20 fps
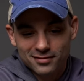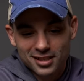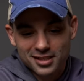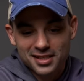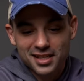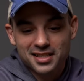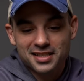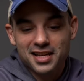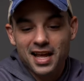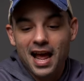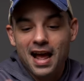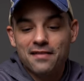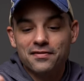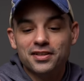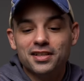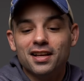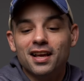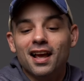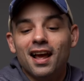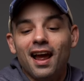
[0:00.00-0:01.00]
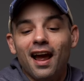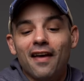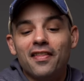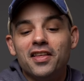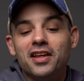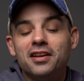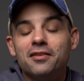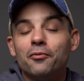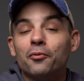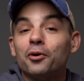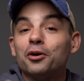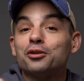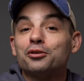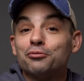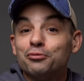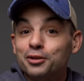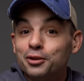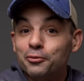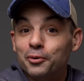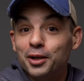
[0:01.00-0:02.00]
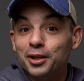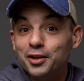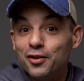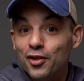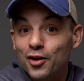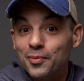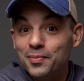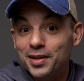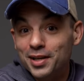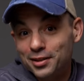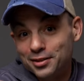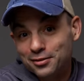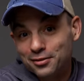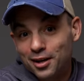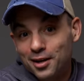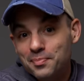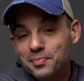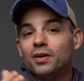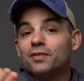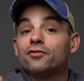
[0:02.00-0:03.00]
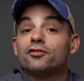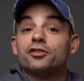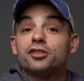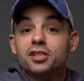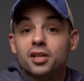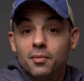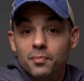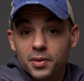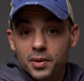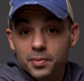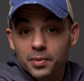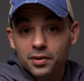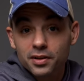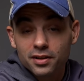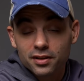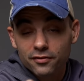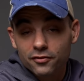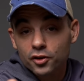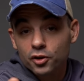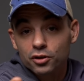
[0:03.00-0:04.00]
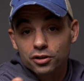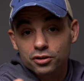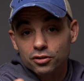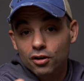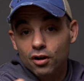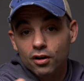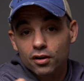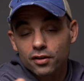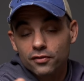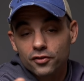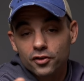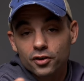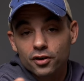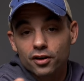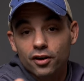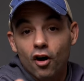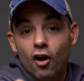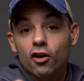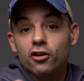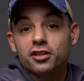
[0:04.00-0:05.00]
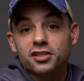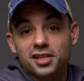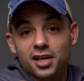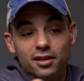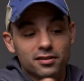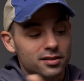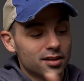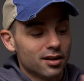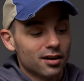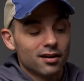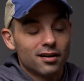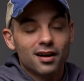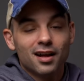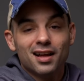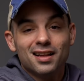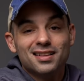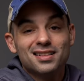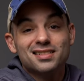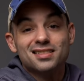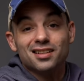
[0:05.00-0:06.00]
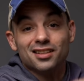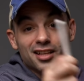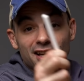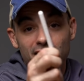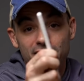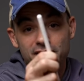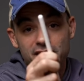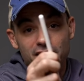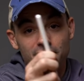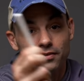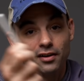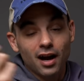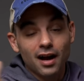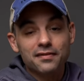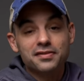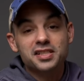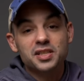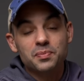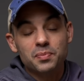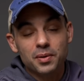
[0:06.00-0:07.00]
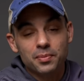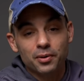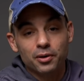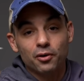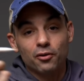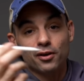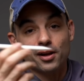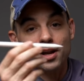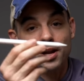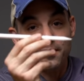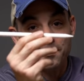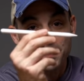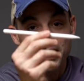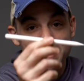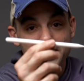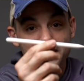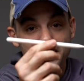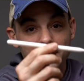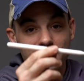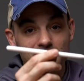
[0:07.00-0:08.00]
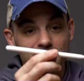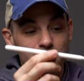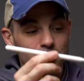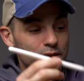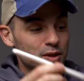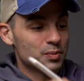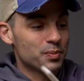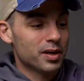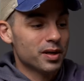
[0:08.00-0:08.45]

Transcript: It's nice to have it, and then it works really well in thumbnails, right? But for some people, and if you're a drawer, if you're an artist out there, this is a lifesaver. I've seen people create amazing things with this